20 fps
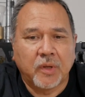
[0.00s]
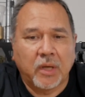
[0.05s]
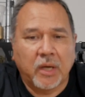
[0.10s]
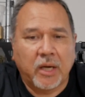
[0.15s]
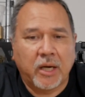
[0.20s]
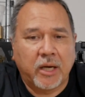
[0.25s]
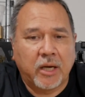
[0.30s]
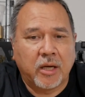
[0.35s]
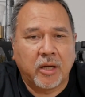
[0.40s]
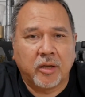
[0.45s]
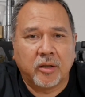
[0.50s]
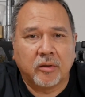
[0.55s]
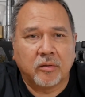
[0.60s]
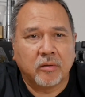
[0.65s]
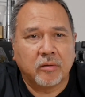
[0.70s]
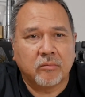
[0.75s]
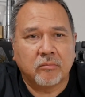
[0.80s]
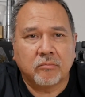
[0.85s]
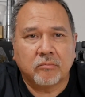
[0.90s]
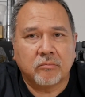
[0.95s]

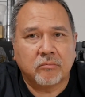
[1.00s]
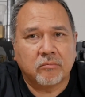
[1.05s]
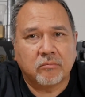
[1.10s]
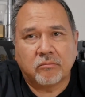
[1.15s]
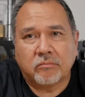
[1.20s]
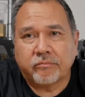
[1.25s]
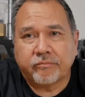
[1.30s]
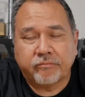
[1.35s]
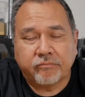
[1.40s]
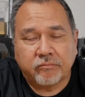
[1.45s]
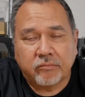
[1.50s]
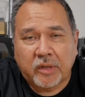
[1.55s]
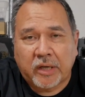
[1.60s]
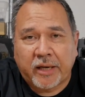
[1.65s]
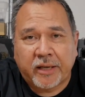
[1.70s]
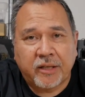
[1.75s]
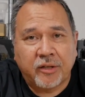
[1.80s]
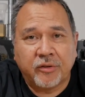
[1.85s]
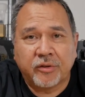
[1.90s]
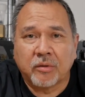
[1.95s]
and
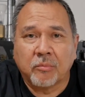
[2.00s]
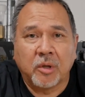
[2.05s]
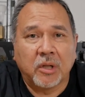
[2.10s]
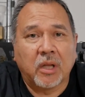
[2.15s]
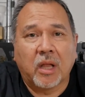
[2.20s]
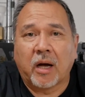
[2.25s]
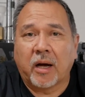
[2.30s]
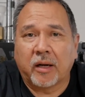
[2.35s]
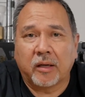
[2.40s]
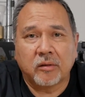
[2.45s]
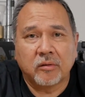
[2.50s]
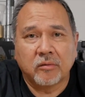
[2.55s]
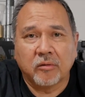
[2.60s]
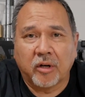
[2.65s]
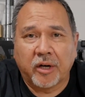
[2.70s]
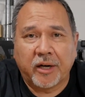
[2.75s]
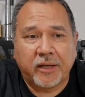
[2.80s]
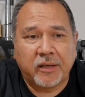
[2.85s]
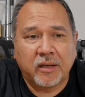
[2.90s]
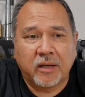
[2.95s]
I use them a lot,
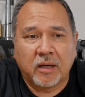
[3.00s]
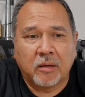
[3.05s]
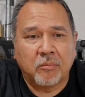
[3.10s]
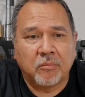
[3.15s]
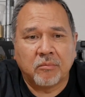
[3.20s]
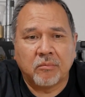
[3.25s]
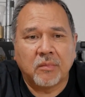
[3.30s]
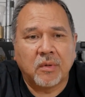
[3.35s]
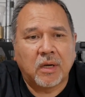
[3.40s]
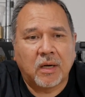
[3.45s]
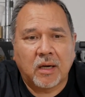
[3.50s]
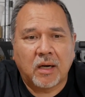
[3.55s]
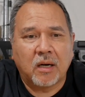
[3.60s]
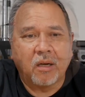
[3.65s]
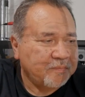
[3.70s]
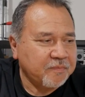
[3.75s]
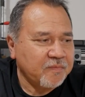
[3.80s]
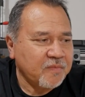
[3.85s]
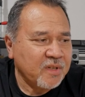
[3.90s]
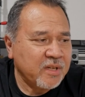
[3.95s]
right? And I'm
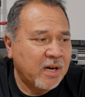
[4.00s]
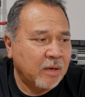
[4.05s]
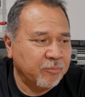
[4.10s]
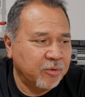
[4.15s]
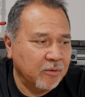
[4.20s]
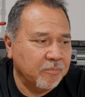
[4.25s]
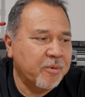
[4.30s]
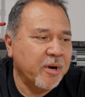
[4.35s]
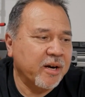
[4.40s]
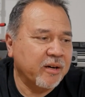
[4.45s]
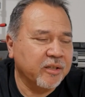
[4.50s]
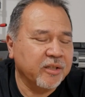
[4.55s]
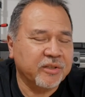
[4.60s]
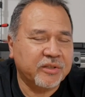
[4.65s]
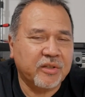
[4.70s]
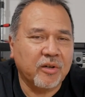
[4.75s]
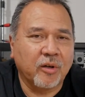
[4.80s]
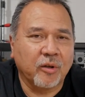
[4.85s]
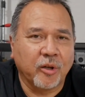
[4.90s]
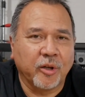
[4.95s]
I'm prepared to
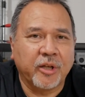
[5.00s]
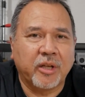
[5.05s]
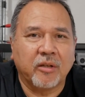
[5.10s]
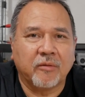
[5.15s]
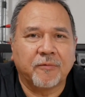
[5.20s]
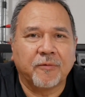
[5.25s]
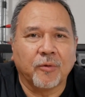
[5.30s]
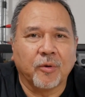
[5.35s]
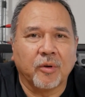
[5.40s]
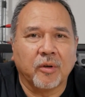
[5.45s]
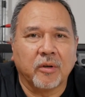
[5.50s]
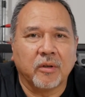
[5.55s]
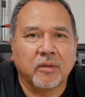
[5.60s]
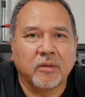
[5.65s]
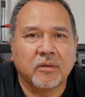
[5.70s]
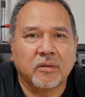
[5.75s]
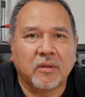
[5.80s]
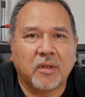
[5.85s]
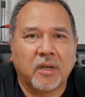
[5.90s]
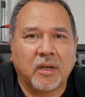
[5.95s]
start looking
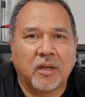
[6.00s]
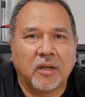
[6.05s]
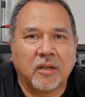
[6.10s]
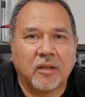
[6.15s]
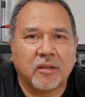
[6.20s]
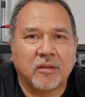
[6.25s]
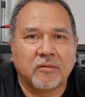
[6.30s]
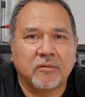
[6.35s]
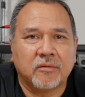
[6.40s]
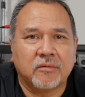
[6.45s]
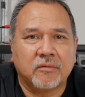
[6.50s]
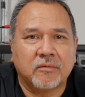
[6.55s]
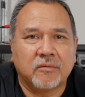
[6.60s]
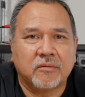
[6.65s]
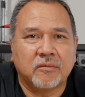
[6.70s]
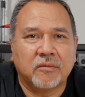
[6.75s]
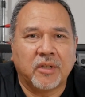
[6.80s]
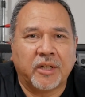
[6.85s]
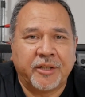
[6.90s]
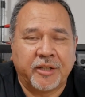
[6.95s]
for uh,
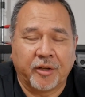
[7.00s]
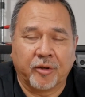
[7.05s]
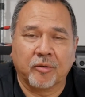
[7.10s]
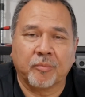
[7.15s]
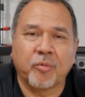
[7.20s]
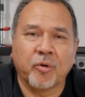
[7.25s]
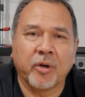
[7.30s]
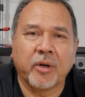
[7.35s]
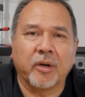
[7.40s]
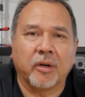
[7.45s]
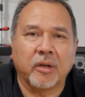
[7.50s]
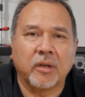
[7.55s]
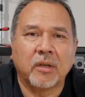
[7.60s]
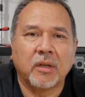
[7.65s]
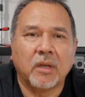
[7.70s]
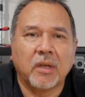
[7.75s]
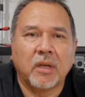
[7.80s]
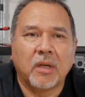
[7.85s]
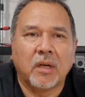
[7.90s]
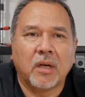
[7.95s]
another printer.
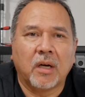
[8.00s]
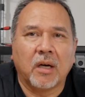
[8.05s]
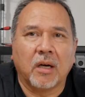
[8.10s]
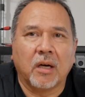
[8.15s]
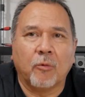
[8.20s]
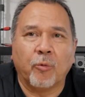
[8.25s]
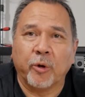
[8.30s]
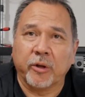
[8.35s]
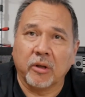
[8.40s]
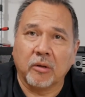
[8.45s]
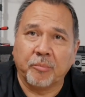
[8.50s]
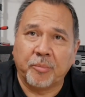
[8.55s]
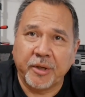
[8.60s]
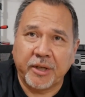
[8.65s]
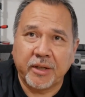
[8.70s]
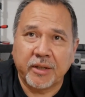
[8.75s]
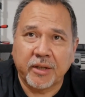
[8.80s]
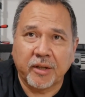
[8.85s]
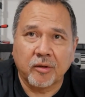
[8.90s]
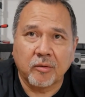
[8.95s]
Uh, will it
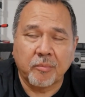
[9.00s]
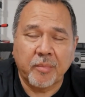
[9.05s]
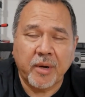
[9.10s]
be another